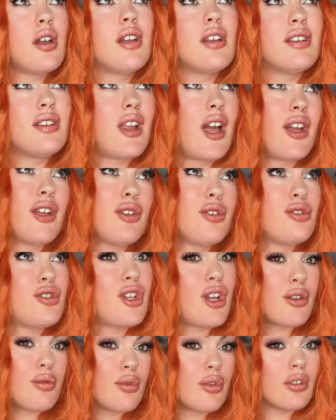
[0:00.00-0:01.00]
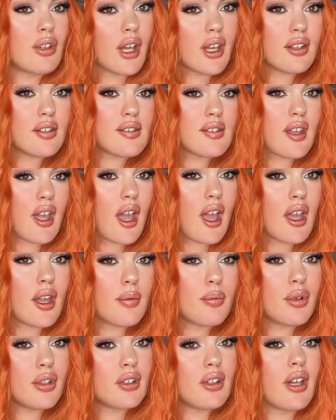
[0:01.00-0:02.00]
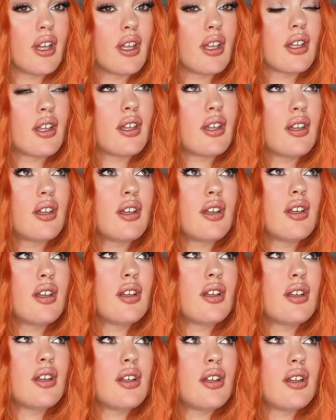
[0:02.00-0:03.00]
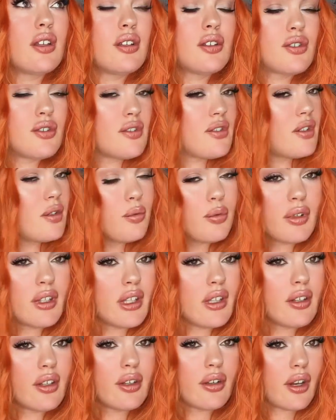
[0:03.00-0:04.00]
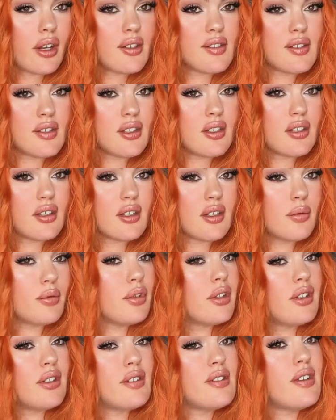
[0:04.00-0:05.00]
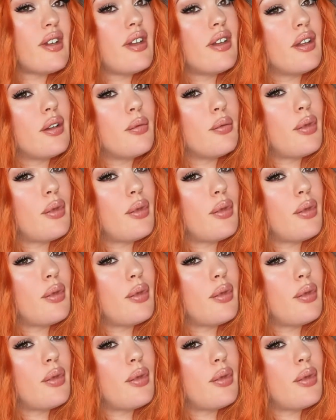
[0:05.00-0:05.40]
not your general nice guy, but like just completely crazy, completely taken